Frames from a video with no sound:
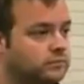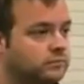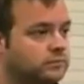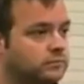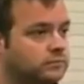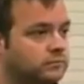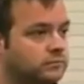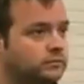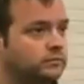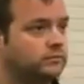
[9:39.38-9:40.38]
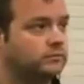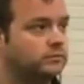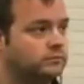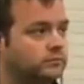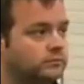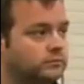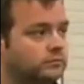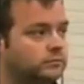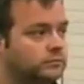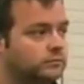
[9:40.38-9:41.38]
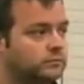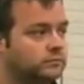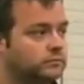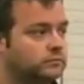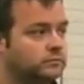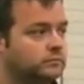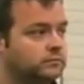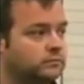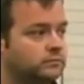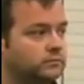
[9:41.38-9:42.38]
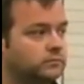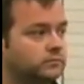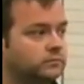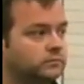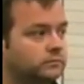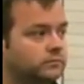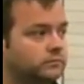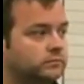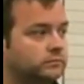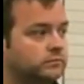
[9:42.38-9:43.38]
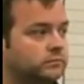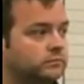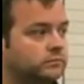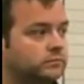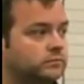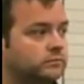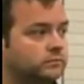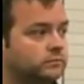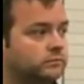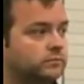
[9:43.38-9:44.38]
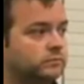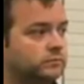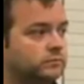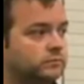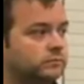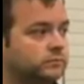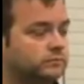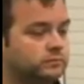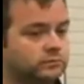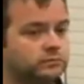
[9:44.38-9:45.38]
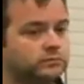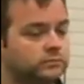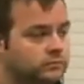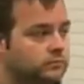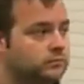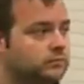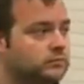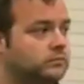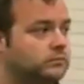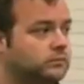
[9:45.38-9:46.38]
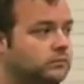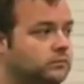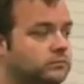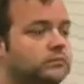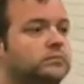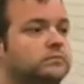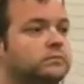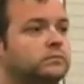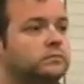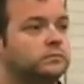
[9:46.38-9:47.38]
This person isn't speaking.